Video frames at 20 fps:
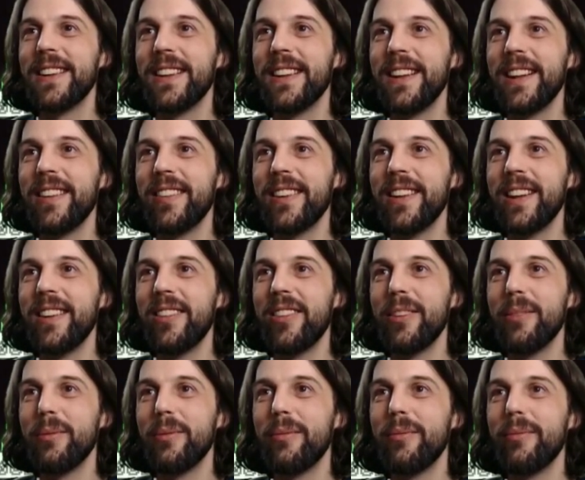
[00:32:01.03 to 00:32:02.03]
Let's get
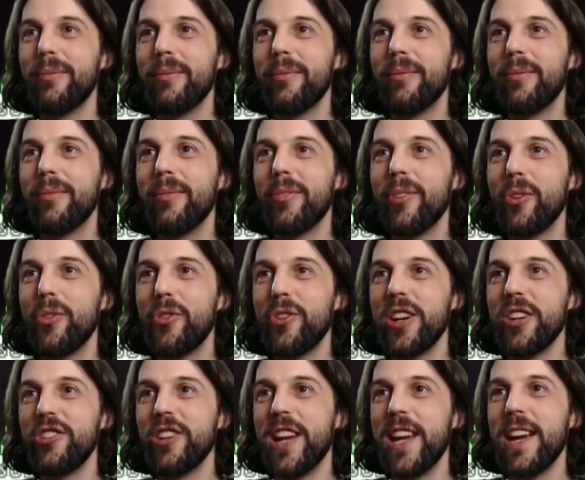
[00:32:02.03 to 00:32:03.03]
some
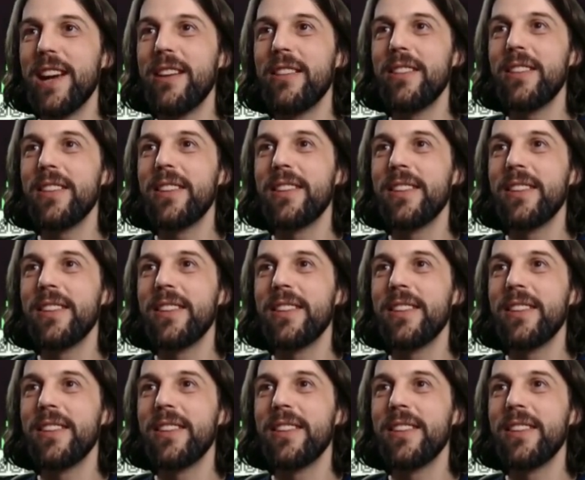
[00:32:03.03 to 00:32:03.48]
fresh air.